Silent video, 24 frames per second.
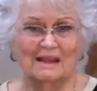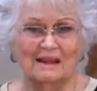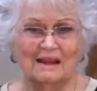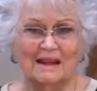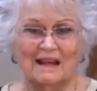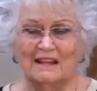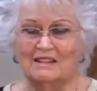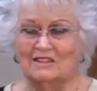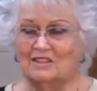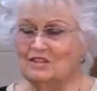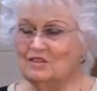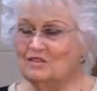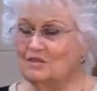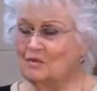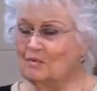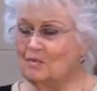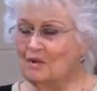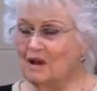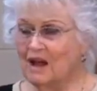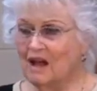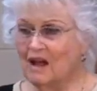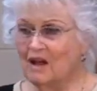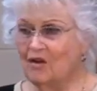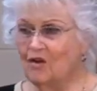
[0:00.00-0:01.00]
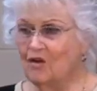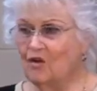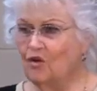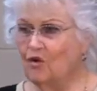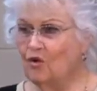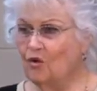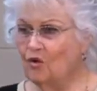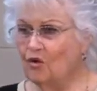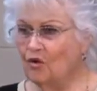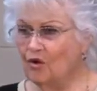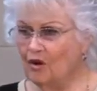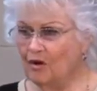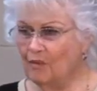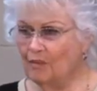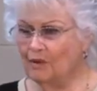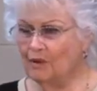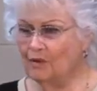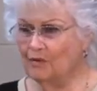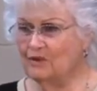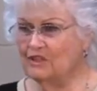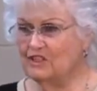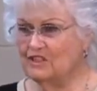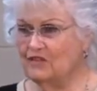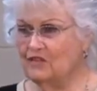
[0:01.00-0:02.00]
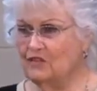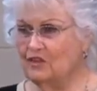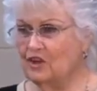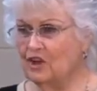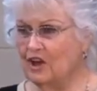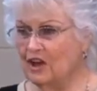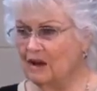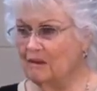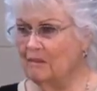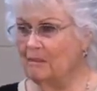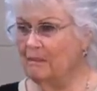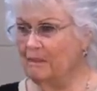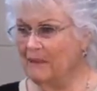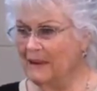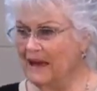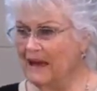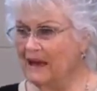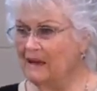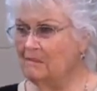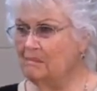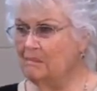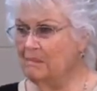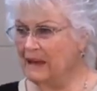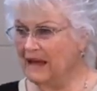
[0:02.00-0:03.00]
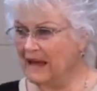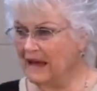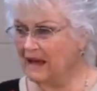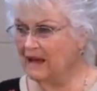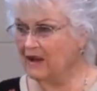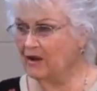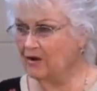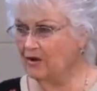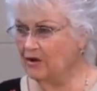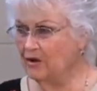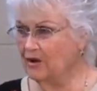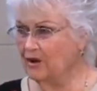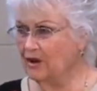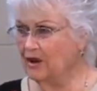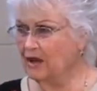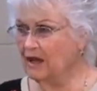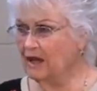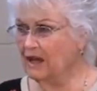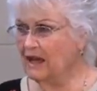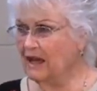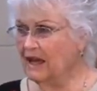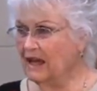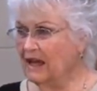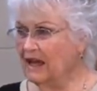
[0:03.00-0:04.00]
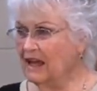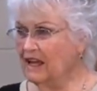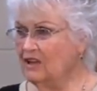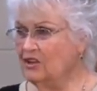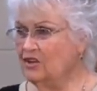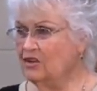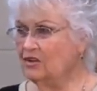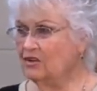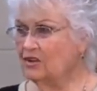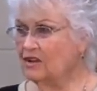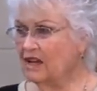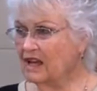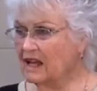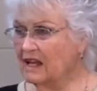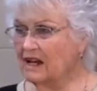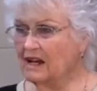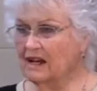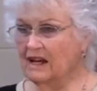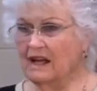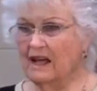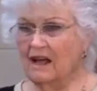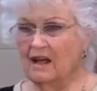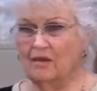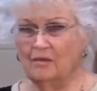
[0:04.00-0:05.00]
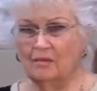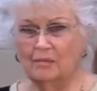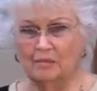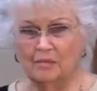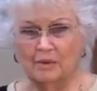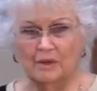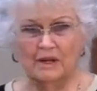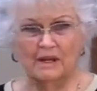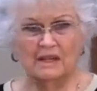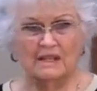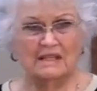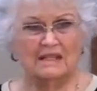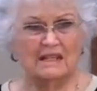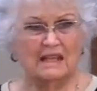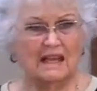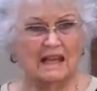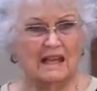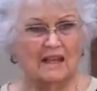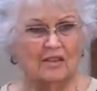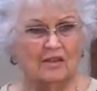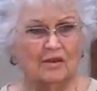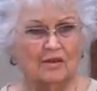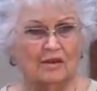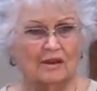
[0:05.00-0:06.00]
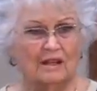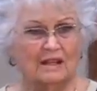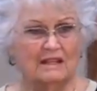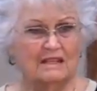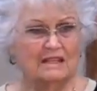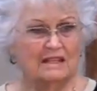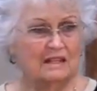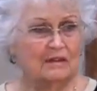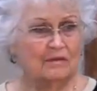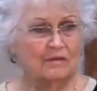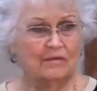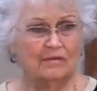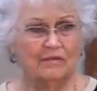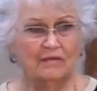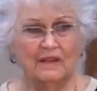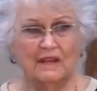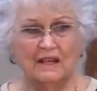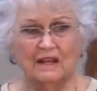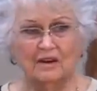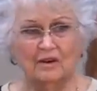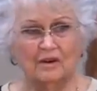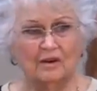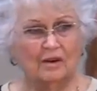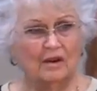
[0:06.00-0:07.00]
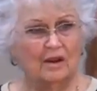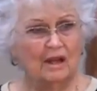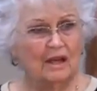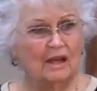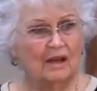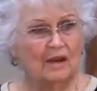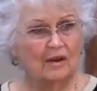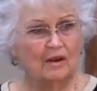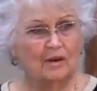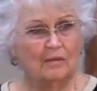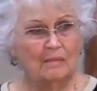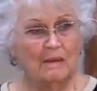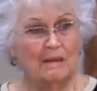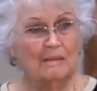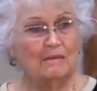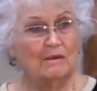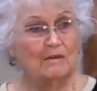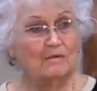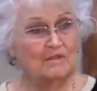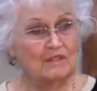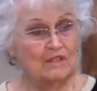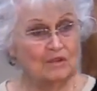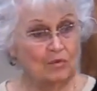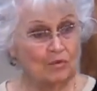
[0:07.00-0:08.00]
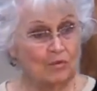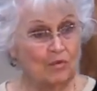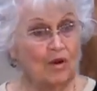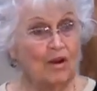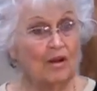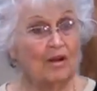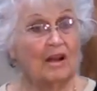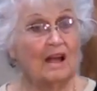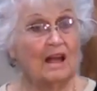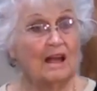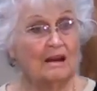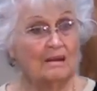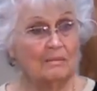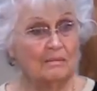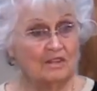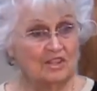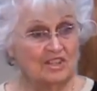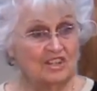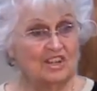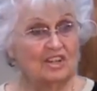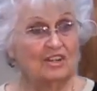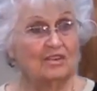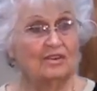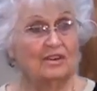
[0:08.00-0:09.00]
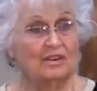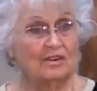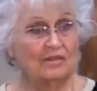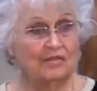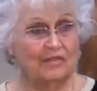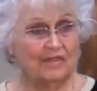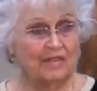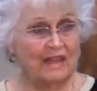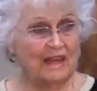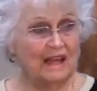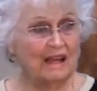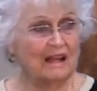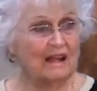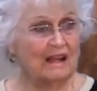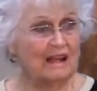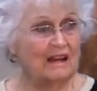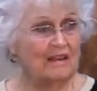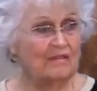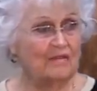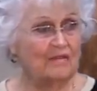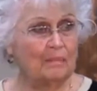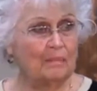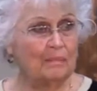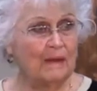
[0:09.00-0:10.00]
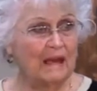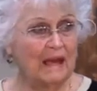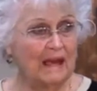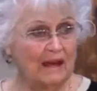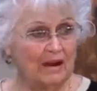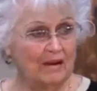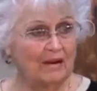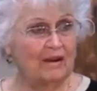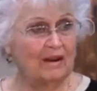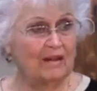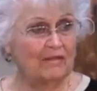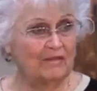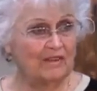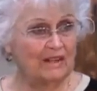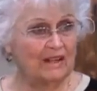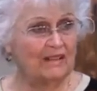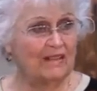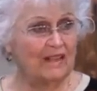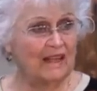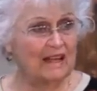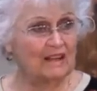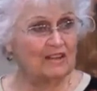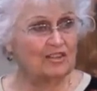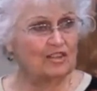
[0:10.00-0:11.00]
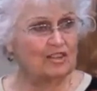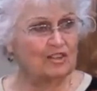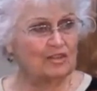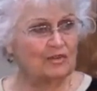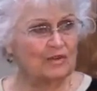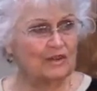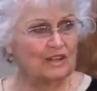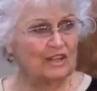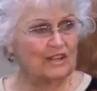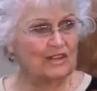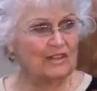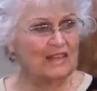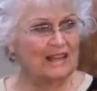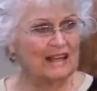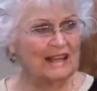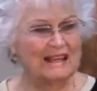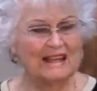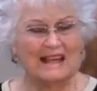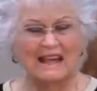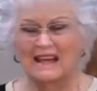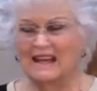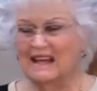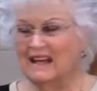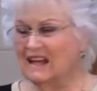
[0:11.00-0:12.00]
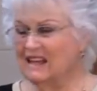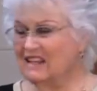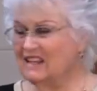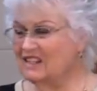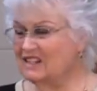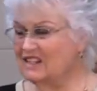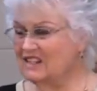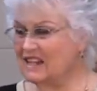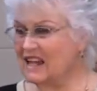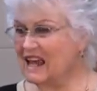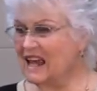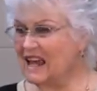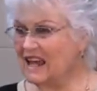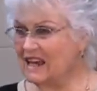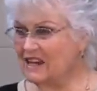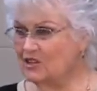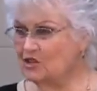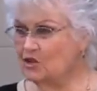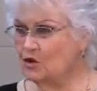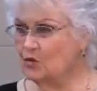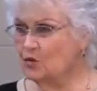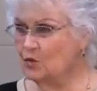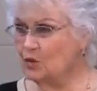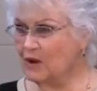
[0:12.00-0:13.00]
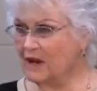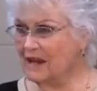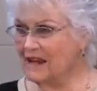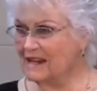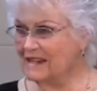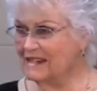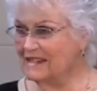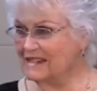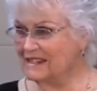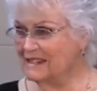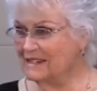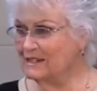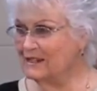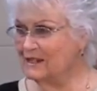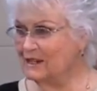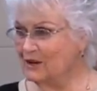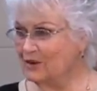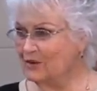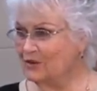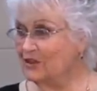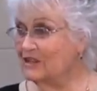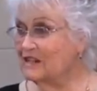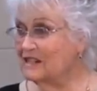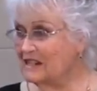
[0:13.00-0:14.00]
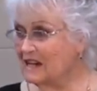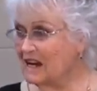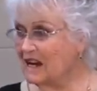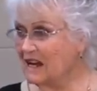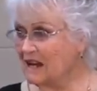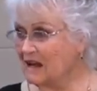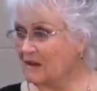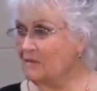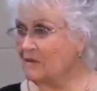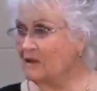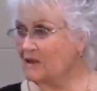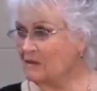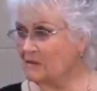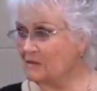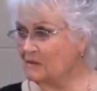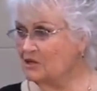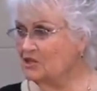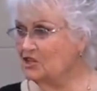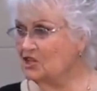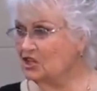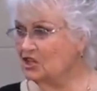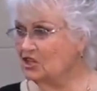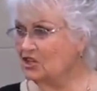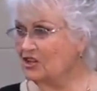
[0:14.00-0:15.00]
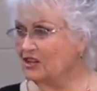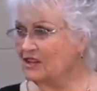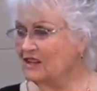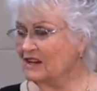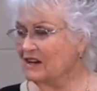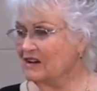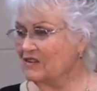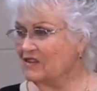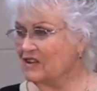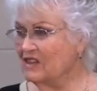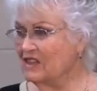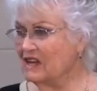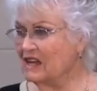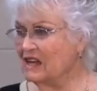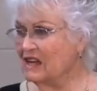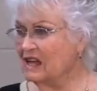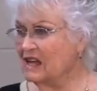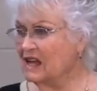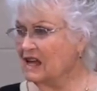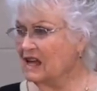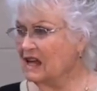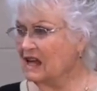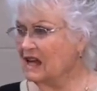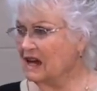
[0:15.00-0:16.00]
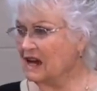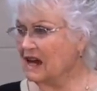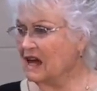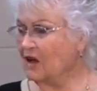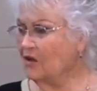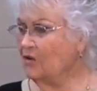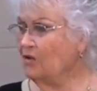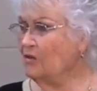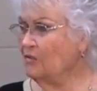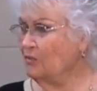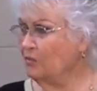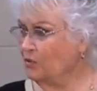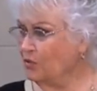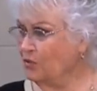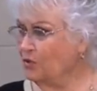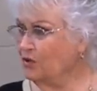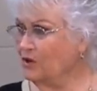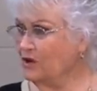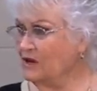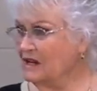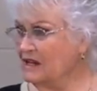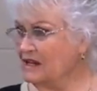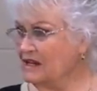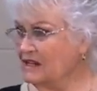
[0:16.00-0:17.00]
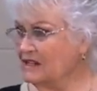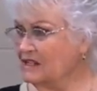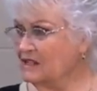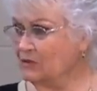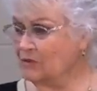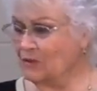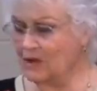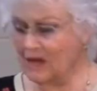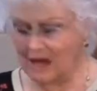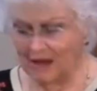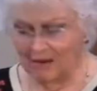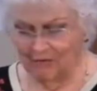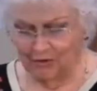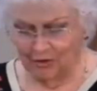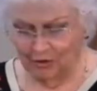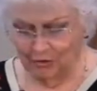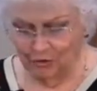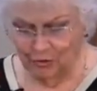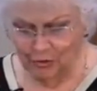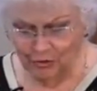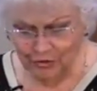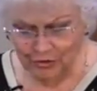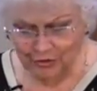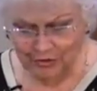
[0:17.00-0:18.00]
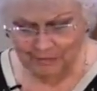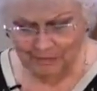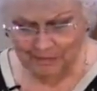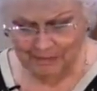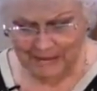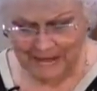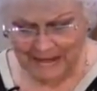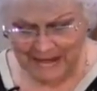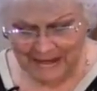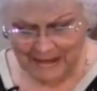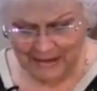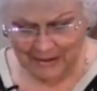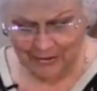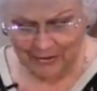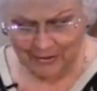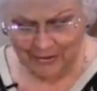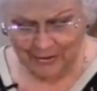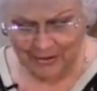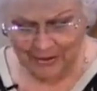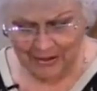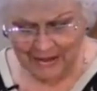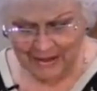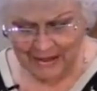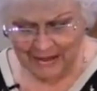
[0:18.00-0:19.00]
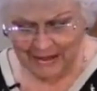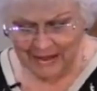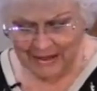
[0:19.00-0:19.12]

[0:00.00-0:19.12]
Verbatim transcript: I just remember how horrible it was if you got a bad pattern and you'd cut it out and put it together and it didn't fit, or maybe it was the wrong kind of material for that kind pattern. I've done that too. And you think, you just hate to waste, you know, the time and the material and everything, and how important it is that we have a good pattern.